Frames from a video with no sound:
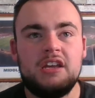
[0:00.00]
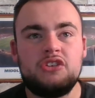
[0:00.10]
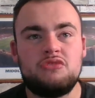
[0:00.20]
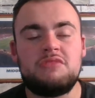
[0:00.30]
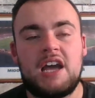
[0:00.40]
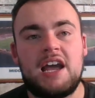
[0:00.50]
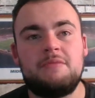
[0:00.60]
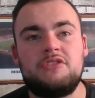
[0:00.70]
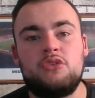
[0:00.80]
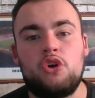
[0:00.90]

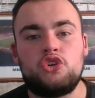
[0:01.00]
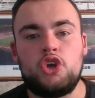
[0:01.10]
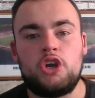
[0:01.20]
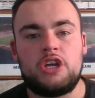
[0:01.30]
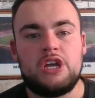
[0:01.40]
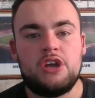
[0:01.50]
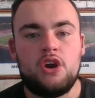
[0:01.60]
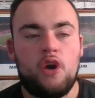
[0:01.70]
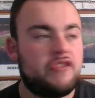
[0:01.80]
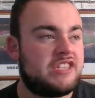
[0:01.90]
sometimes they go to
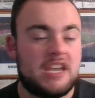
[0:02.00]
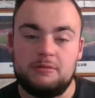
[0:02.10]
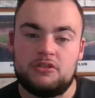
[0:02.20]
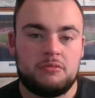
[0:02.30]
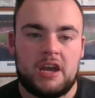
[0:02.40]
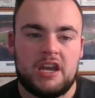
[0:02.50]
other teams,